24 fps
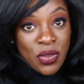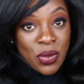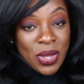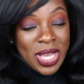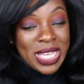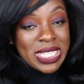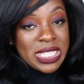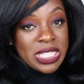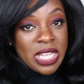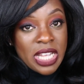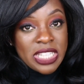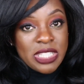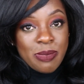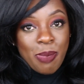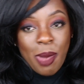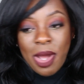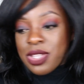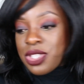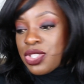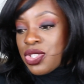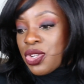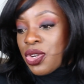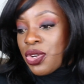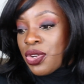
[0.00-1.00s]
review is not
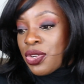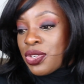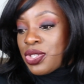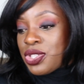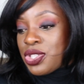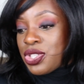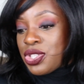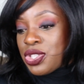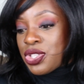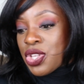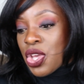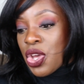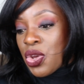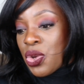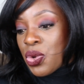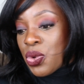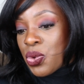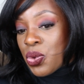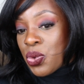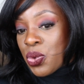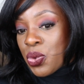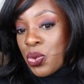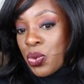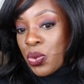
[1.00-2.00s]
sponsored,
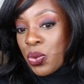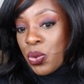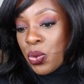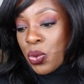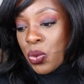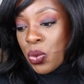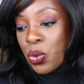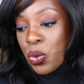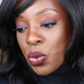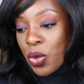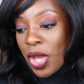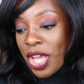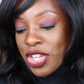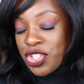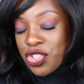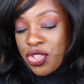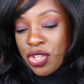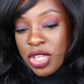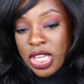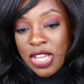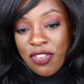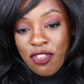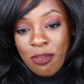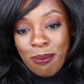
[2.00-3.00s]
so I
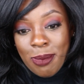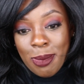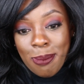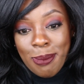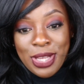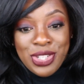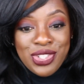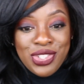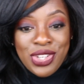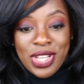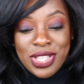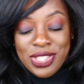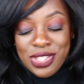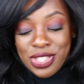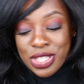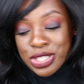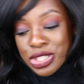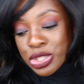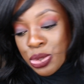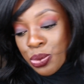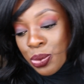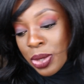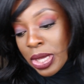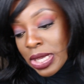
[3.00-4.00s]
shouldn't even be mentioning
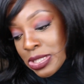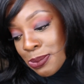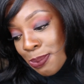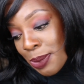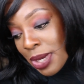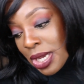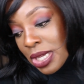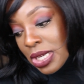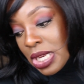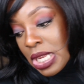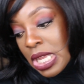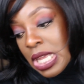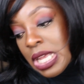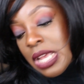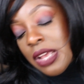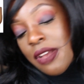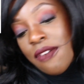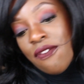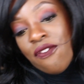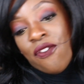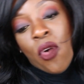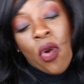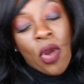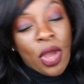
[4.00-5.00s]
Sister Wigs, but
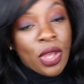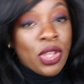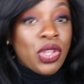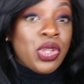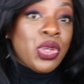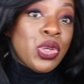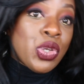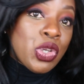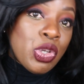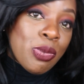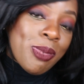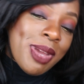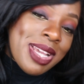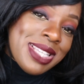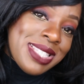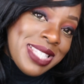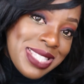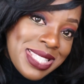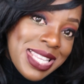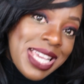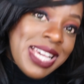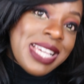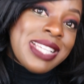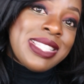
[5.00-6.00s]
for you, my
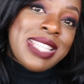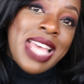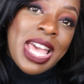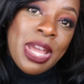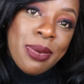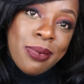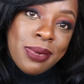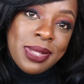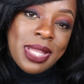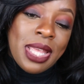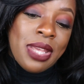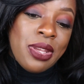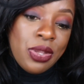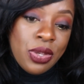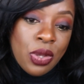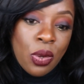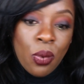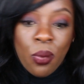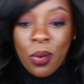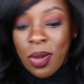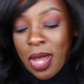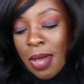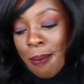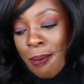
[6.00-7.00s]
sisters, I will let you
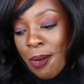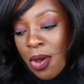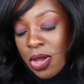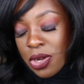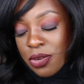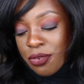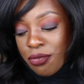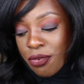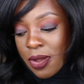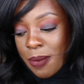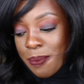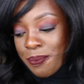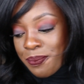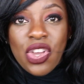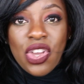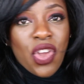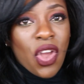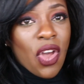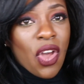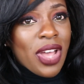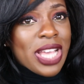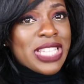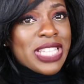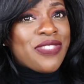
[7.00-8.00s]
know where I bought it from. Your
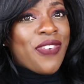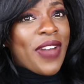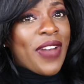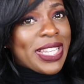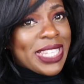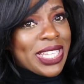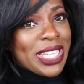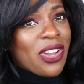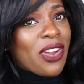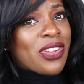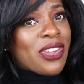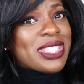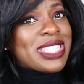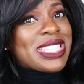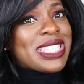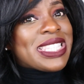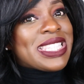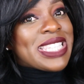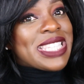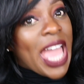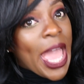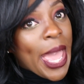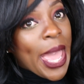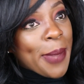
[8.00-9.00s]
girl is finally on
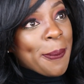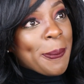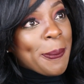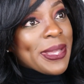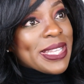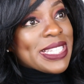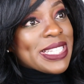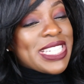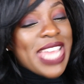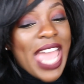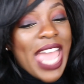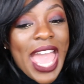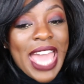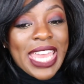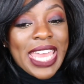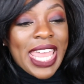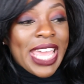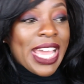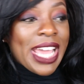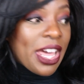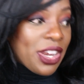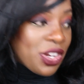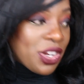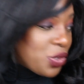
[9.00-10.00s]

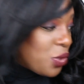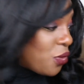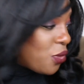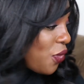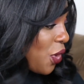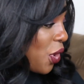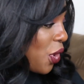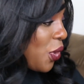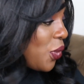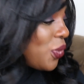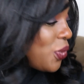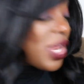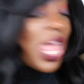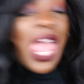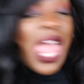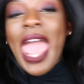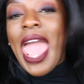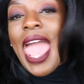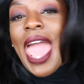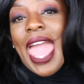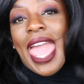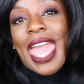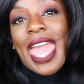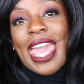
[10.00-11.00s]
Snapchat. I got a new phone
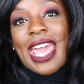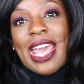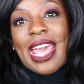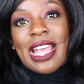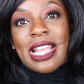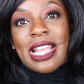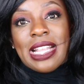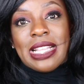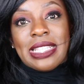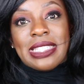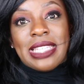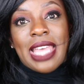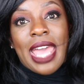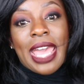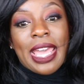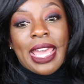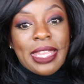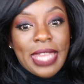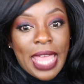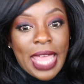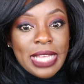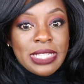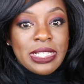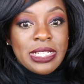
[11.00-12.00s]
and I
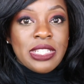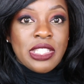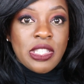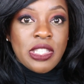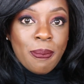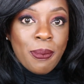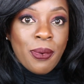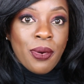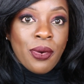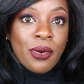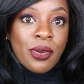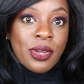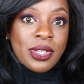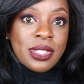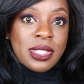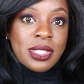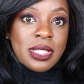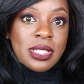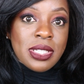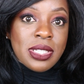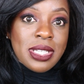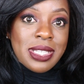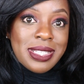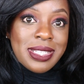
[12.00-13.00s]
can actually support
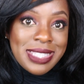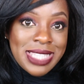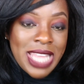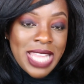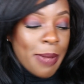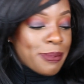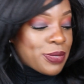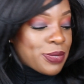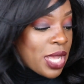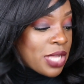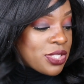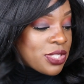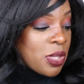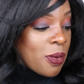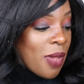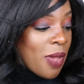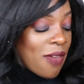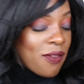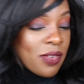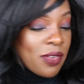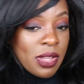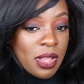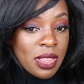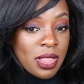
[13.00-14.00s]
Snapchat, so I'm
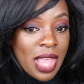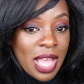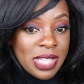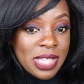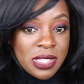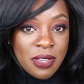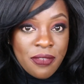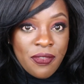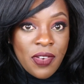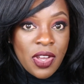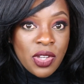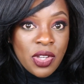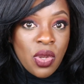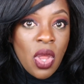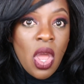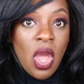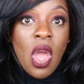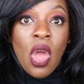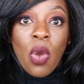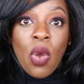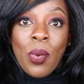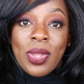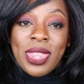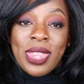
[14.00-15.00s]
having lots of fun
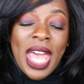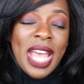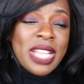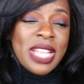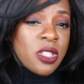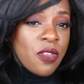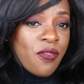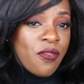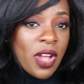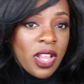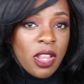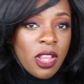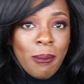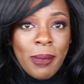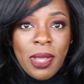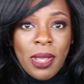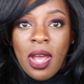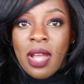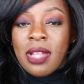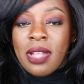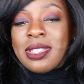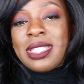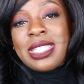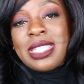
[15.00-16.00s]
with that. So follow me
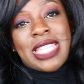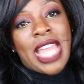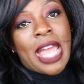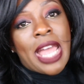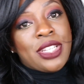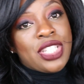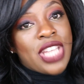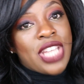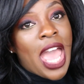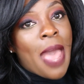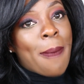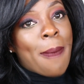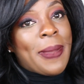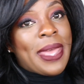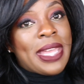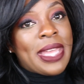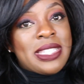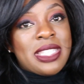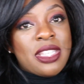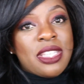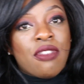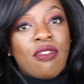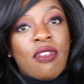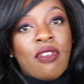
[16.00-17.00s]
on Snapchat,
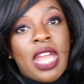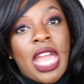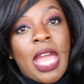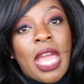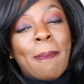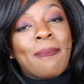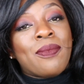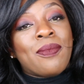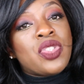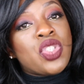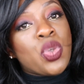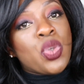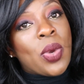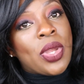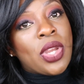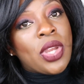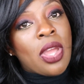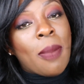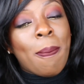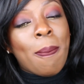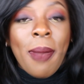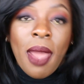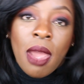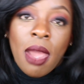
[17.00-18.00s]
Instagram,
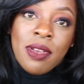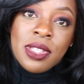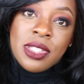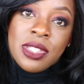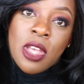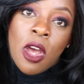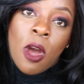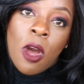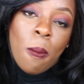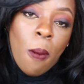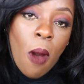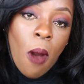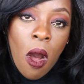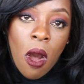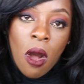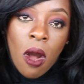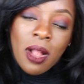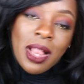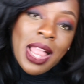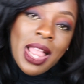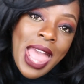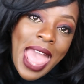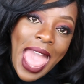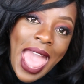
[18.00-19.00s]
Twitter, Periscope,
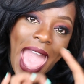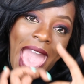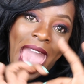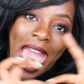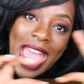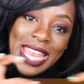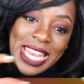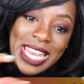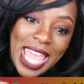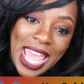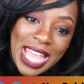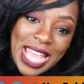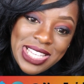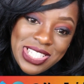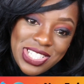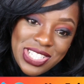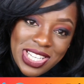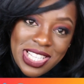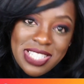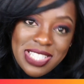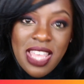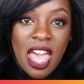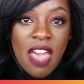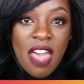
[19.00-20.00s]
all at
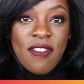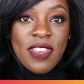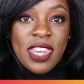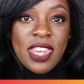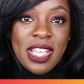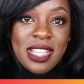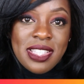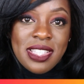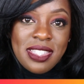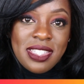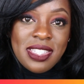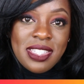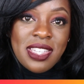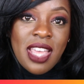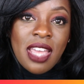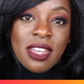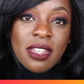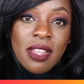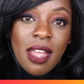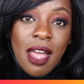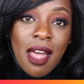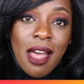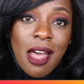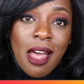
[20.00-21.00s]

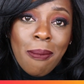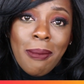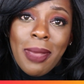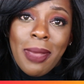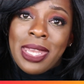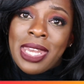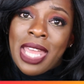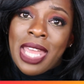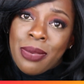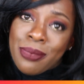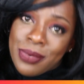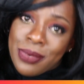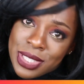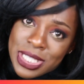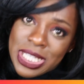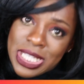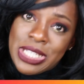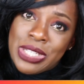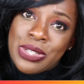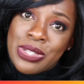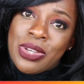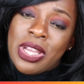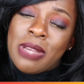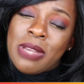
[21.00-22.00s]
ngsevidence.com, and I will
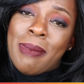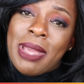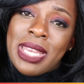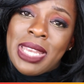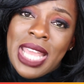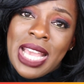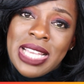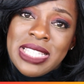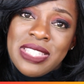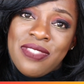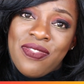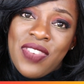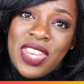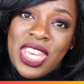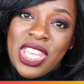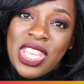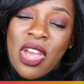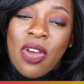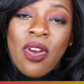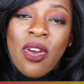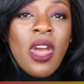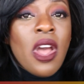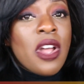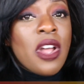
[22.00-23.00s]
see you in my next
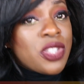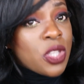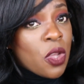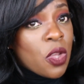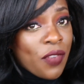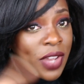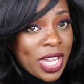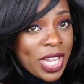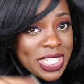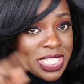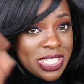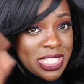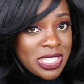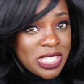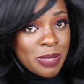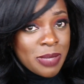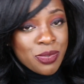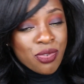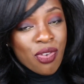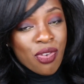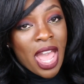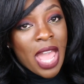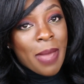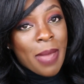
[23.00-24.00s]
video. Don't forget to
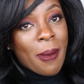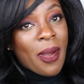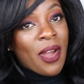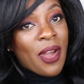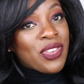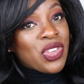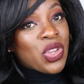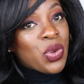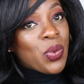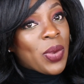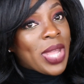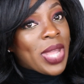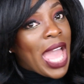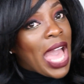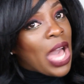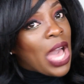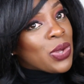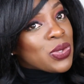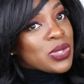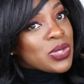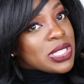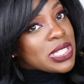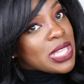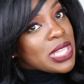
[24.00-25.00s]
subscribe on your way
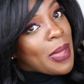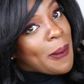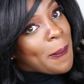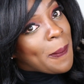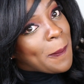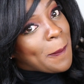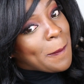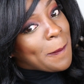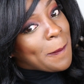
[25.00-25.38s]
out.